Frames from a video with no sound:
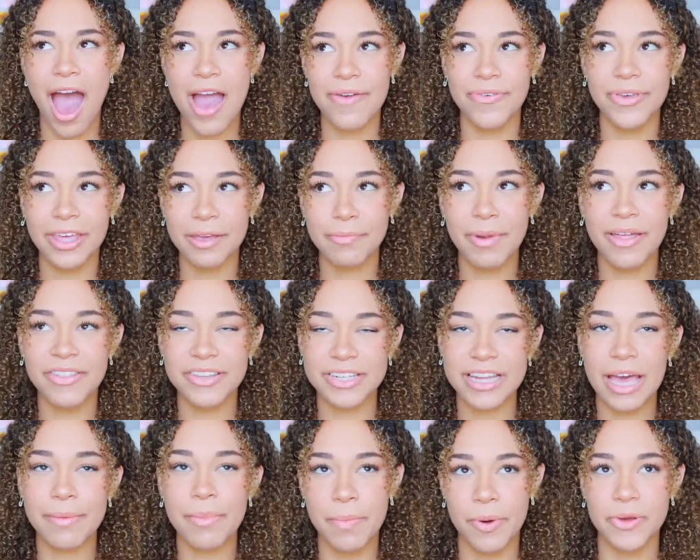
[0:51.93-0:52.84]
I feel like by the
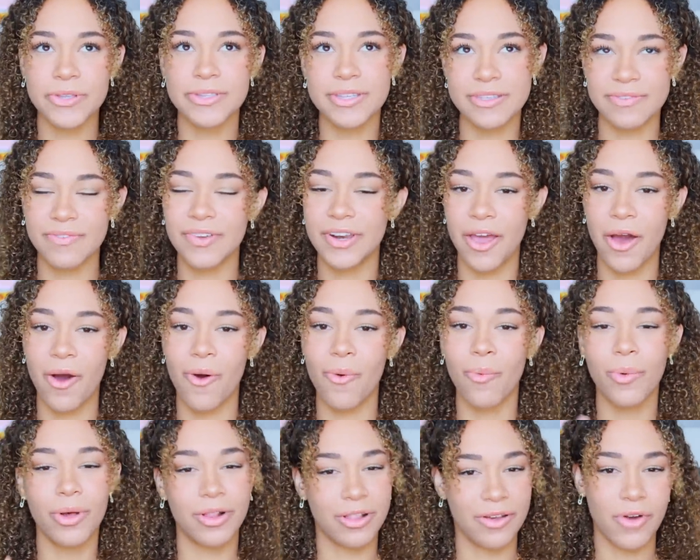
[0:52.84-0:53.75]
time I post this video,
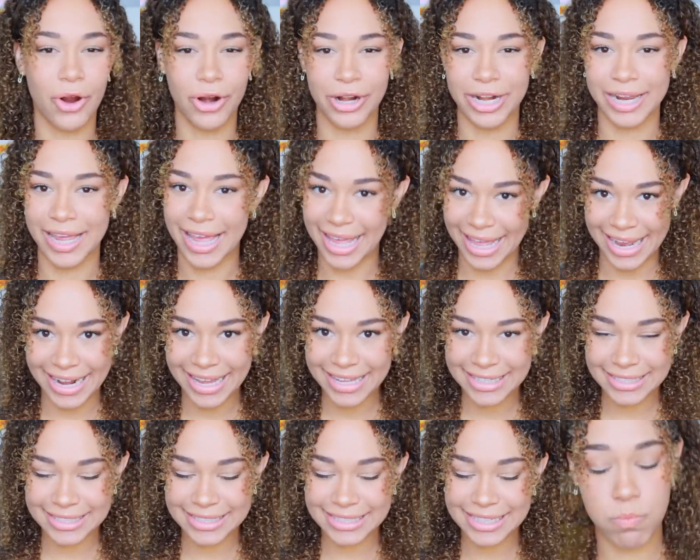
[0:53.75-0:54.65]
we'll have already hit
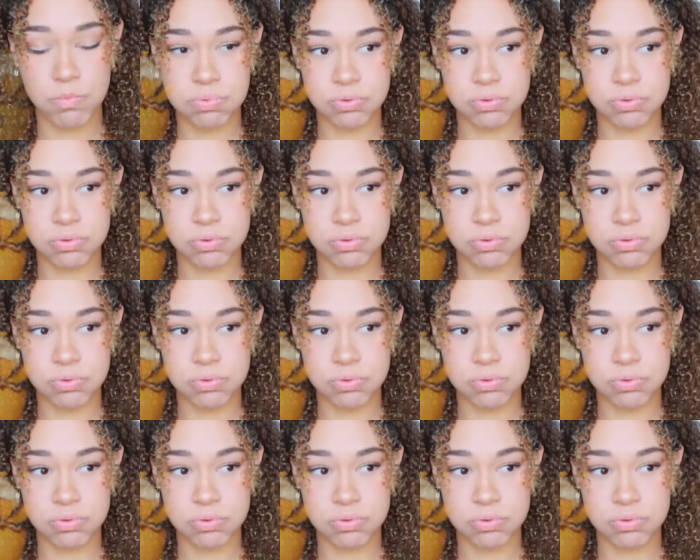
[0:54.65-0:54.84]
it.